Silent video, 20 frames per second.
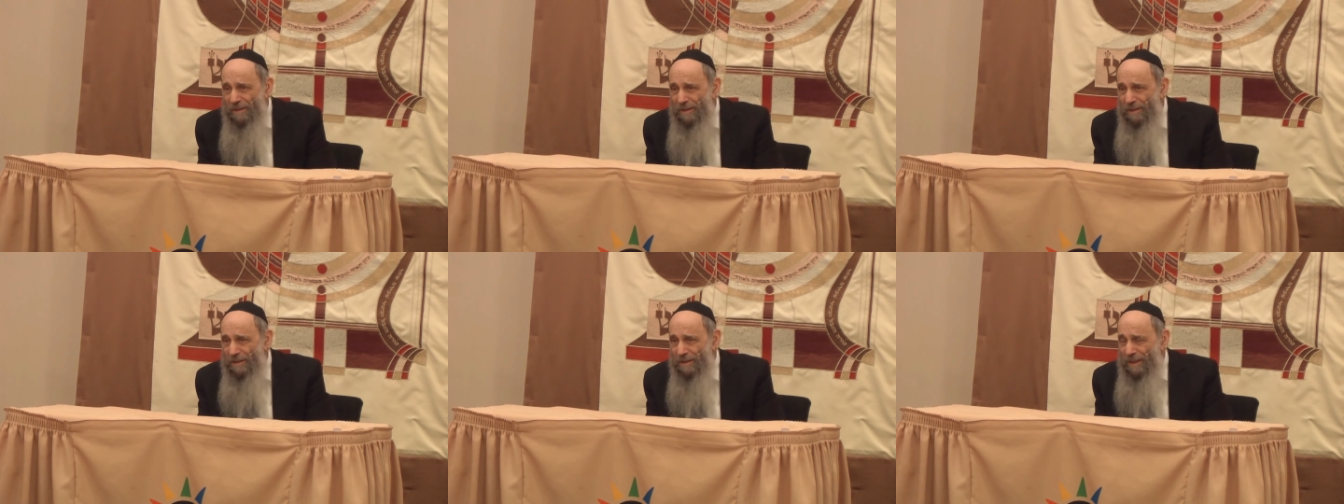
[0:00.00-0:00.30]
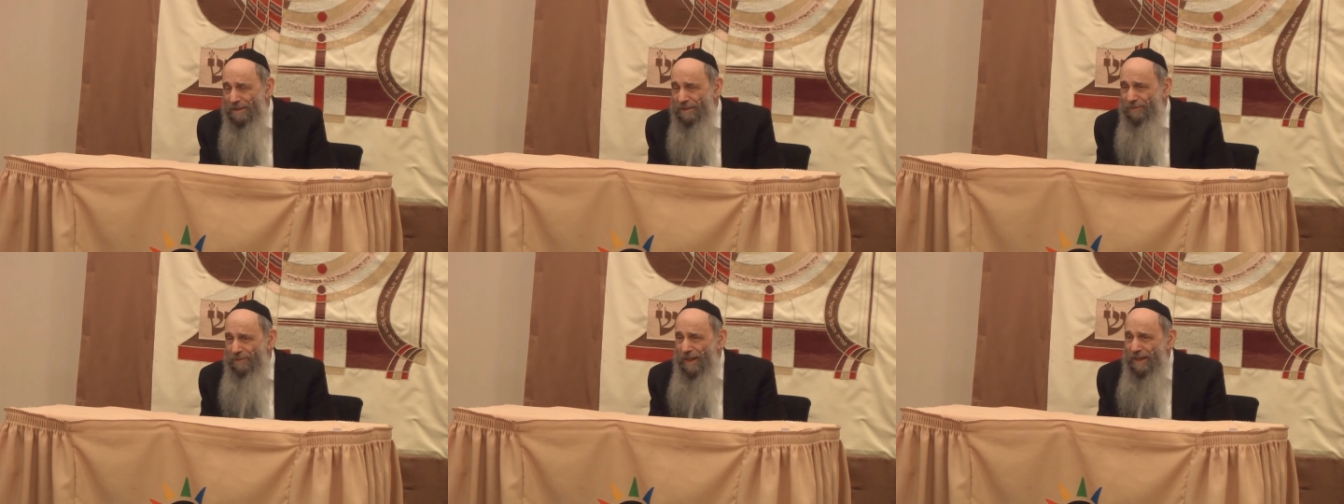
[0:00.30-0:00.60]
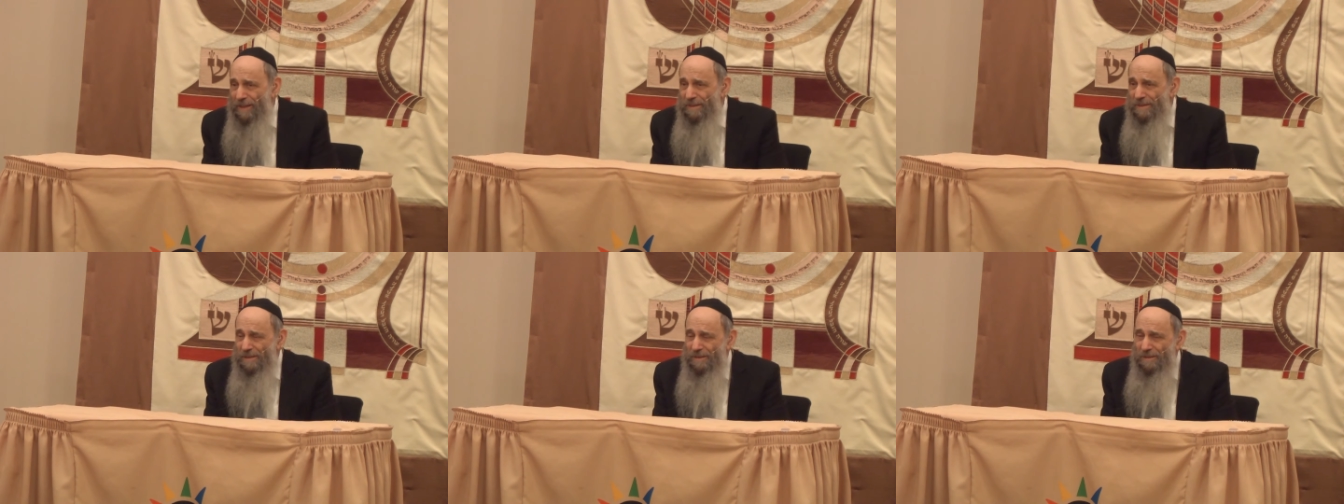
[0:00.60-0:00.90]
uh,
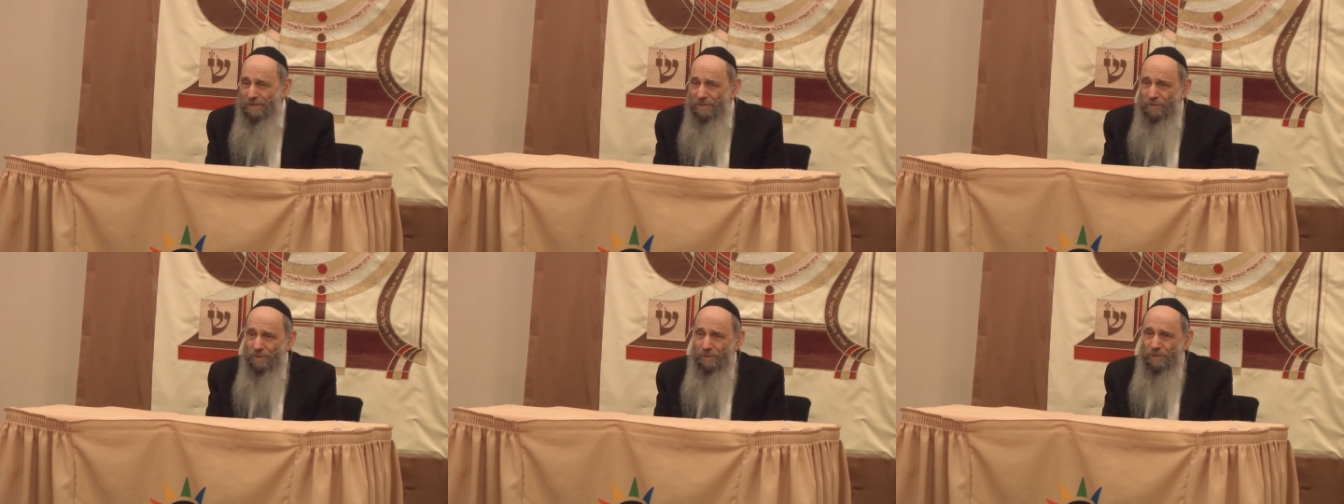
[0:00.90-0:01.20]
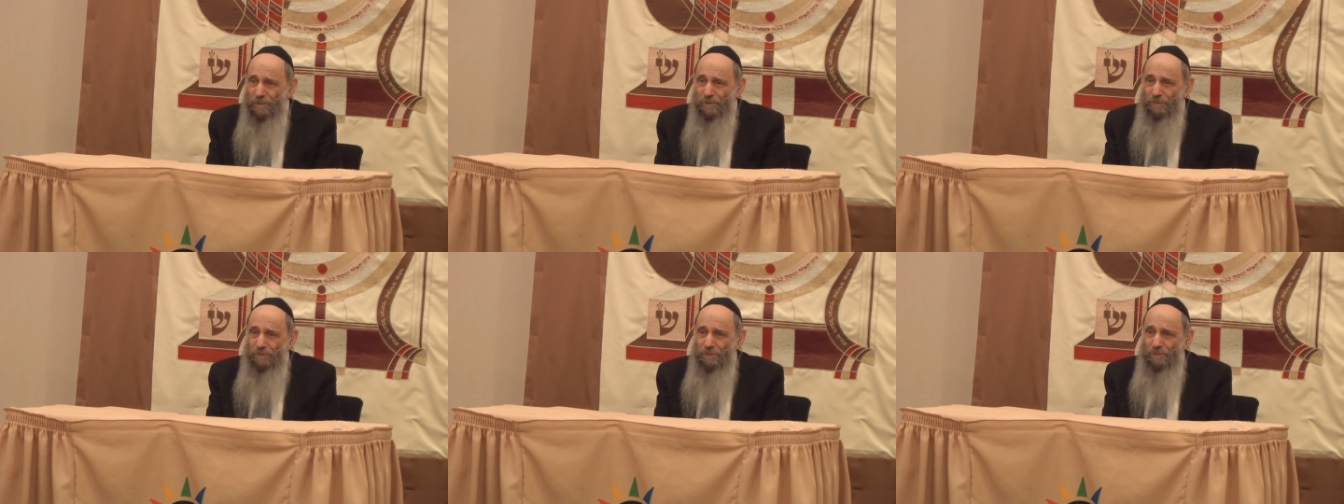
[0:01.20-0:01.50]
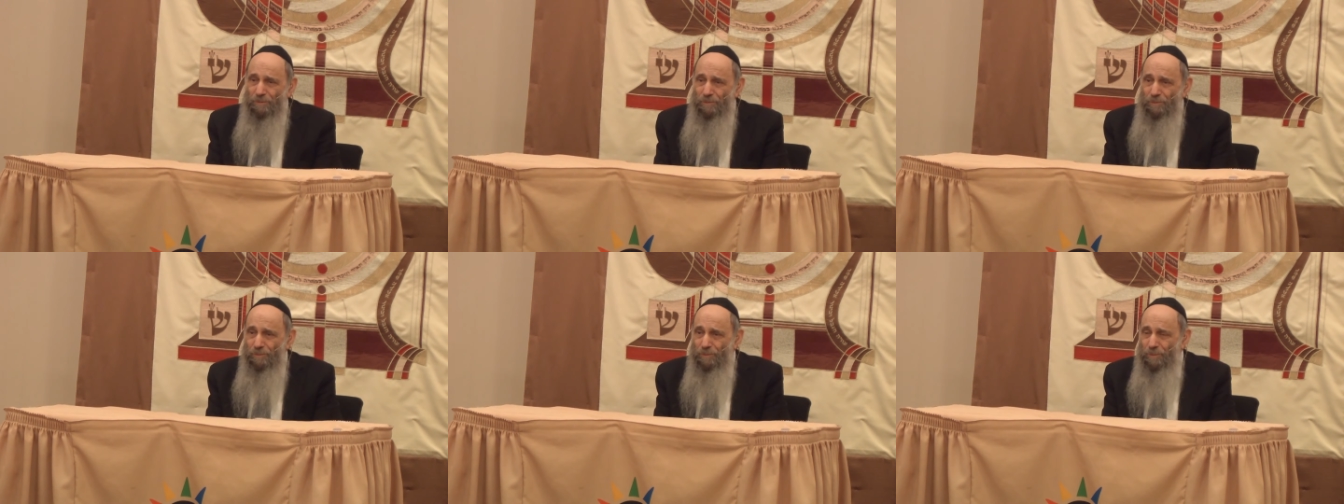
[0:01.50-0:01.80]
advice
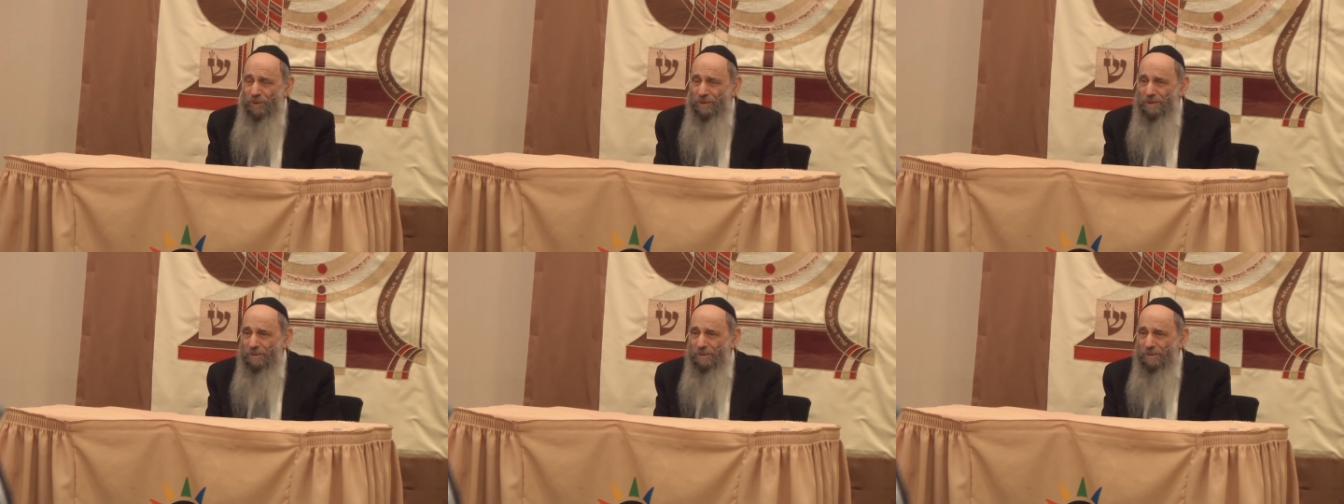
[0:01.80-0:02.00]
to put